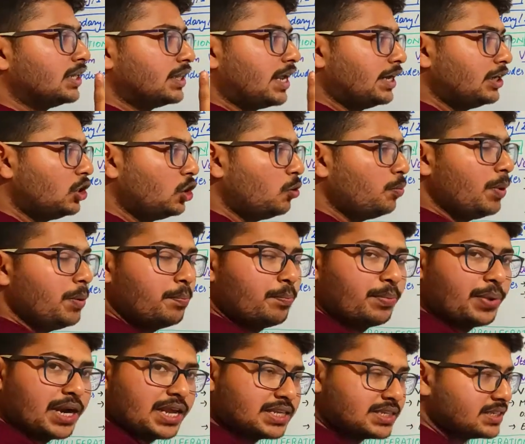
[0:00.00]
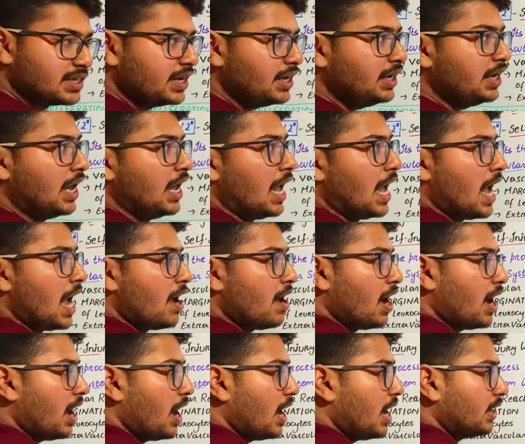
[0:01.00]
that to be present
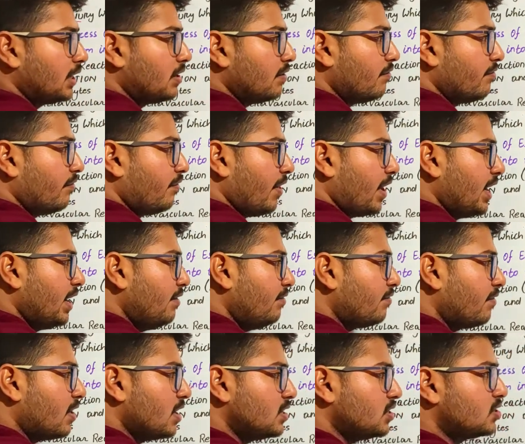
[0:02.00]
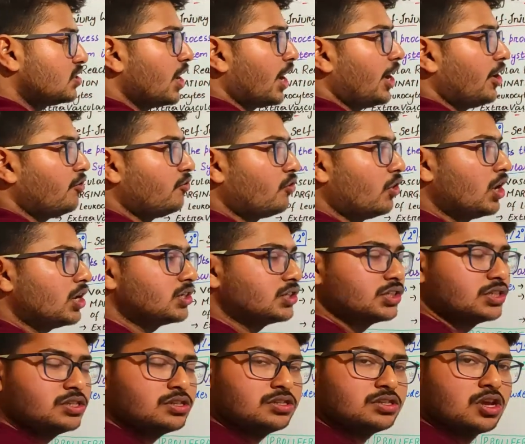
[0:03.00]
at the very first
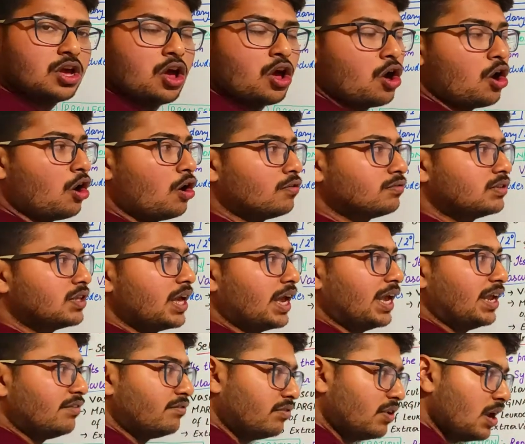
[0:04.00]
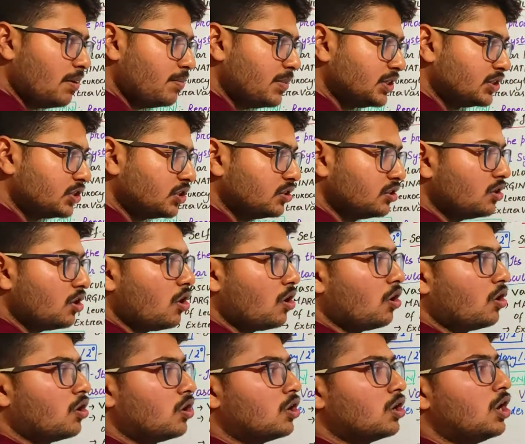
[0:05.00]
introductions of the inflammation,
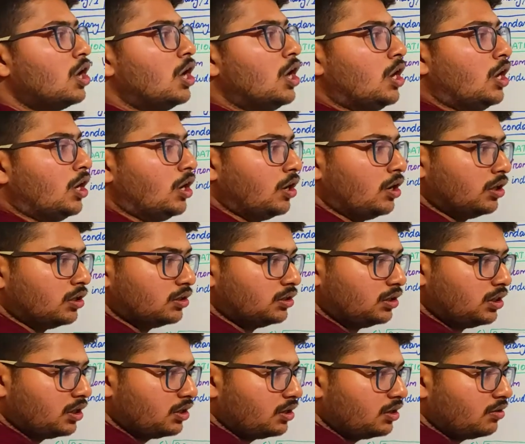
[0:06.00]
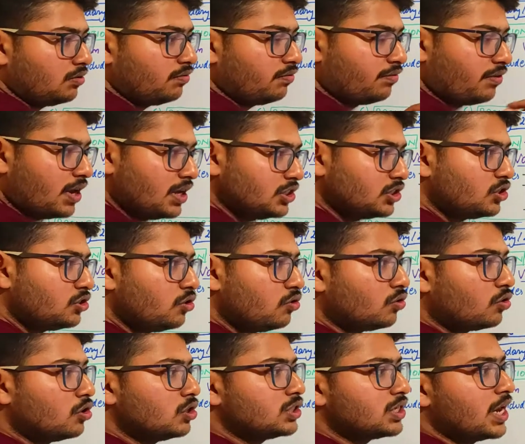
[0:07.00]
or the first
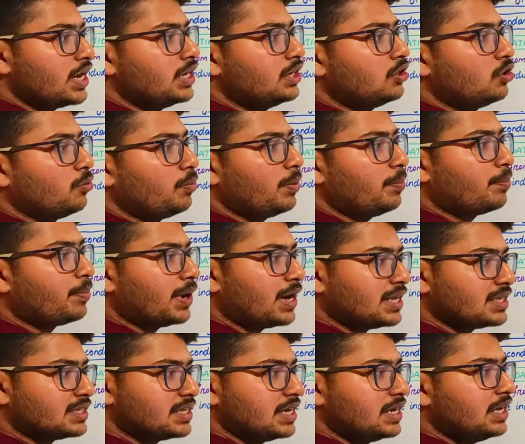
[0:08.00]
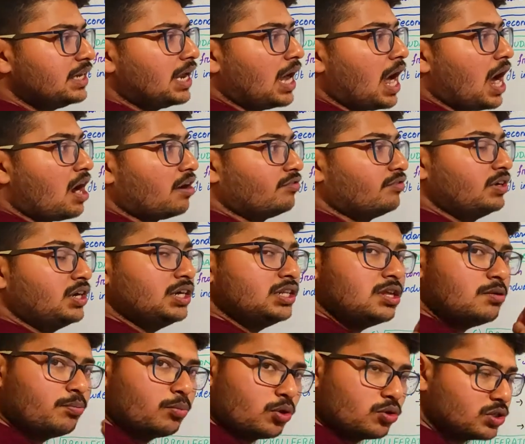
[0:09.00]
leukocyte to be present after
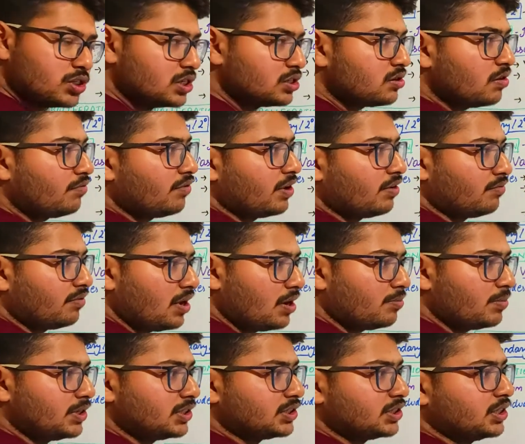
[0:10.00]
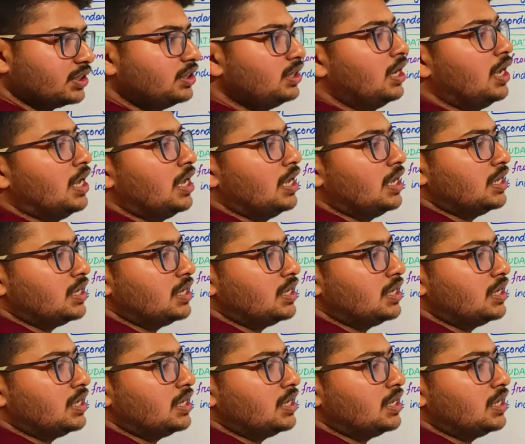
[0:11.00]
the process of inflammation,